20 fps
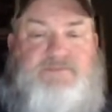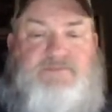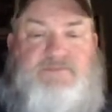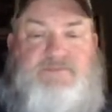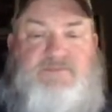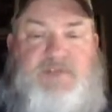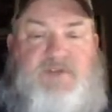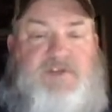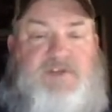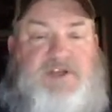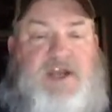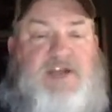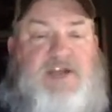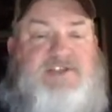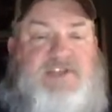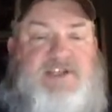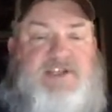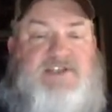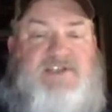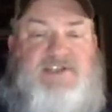If the duck
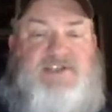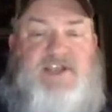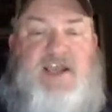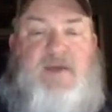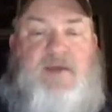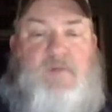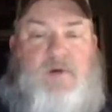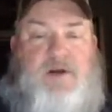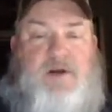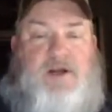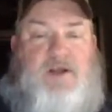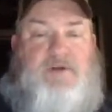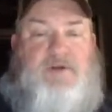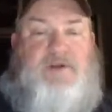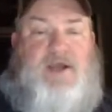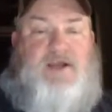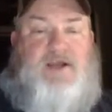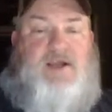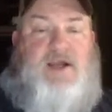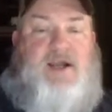season's in, we're gonna go
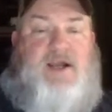duck hunt.